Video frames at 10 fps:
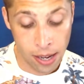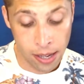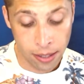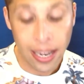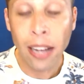
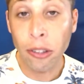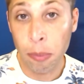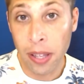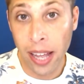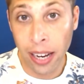tells
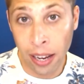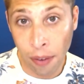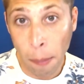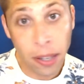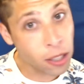me that if
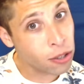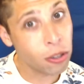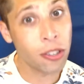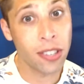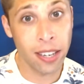I'm going to
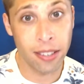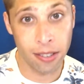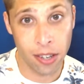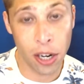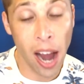insert a sentence
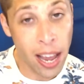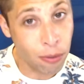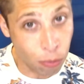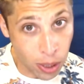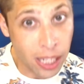here, it
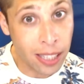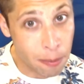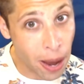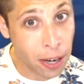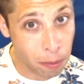really
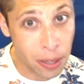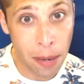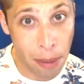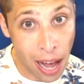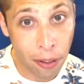better be
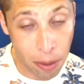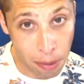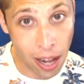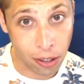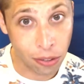about the
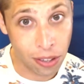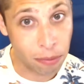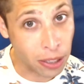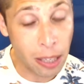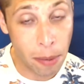models. It
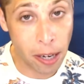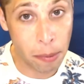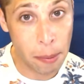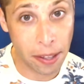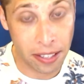really better
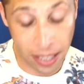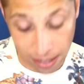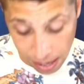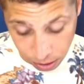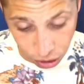be about the
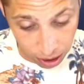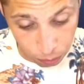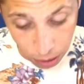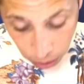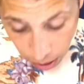technology. And if
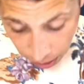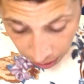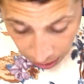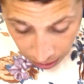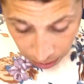we look,
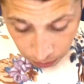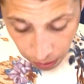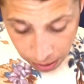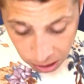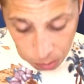
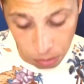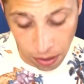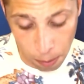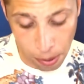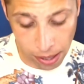fossils
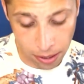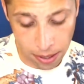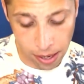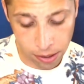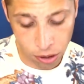provide
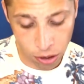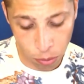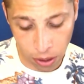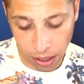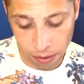paleontologists
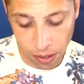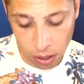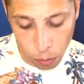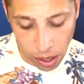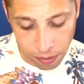with a
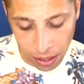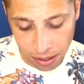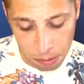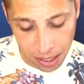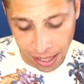convenient way of
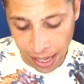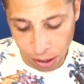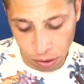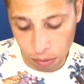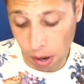estimating the age
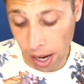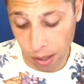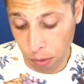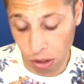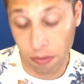of the rock
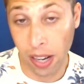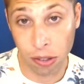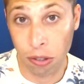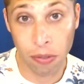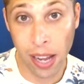in which the
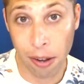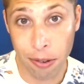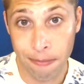fossils are found.